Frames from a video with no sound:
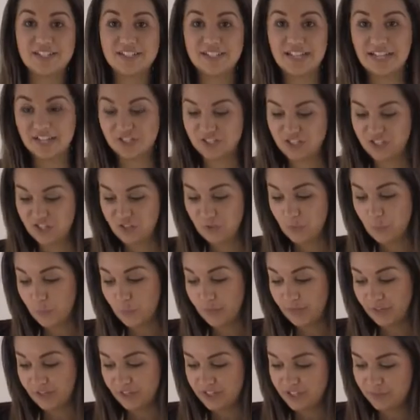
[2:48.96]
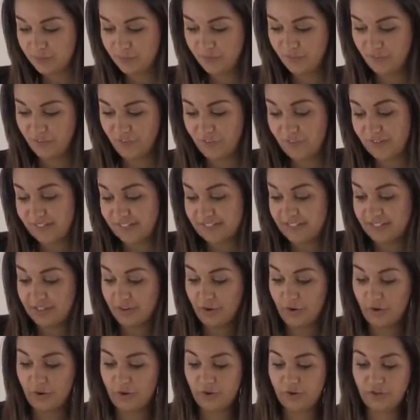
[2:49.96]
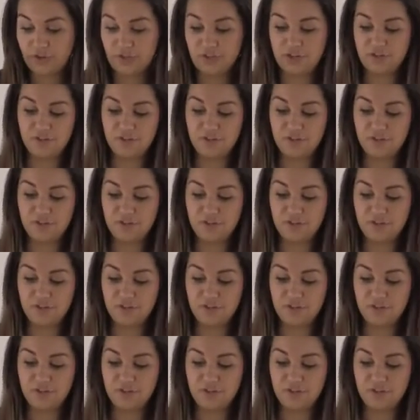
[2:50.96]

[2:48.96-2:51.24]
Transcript: this section, we're going to be focusing on